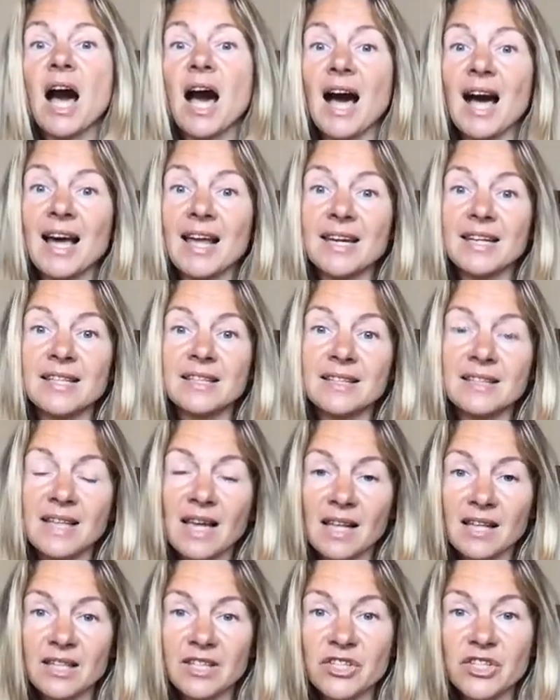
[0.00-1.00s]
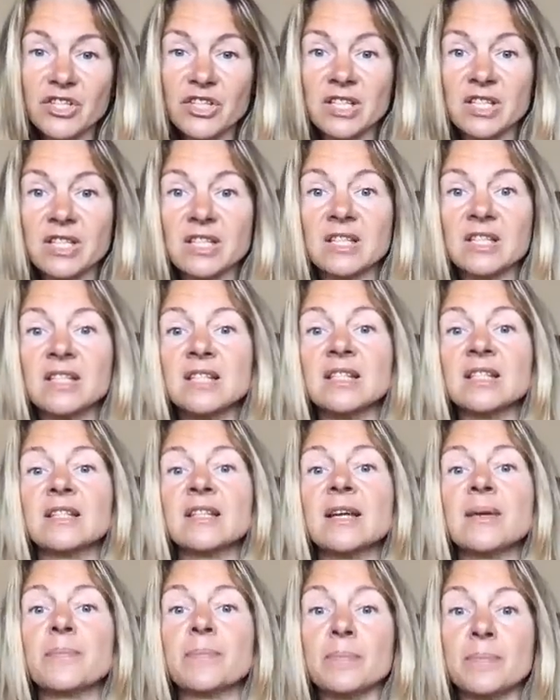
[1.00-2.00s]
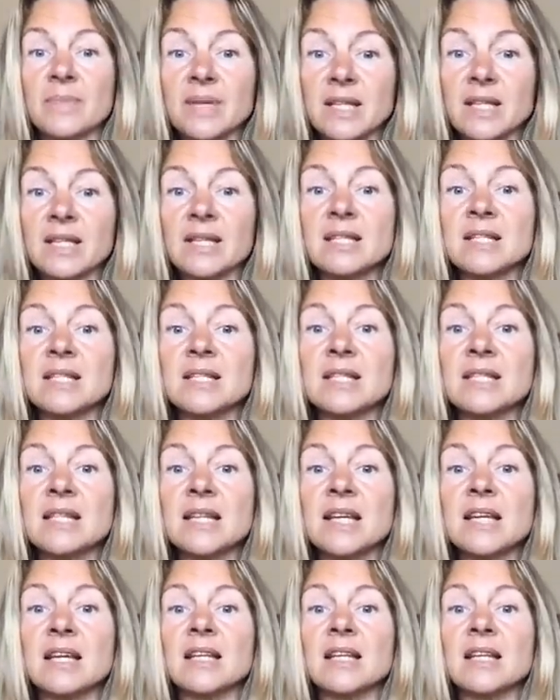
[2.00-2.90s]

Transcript: Highly intelligent means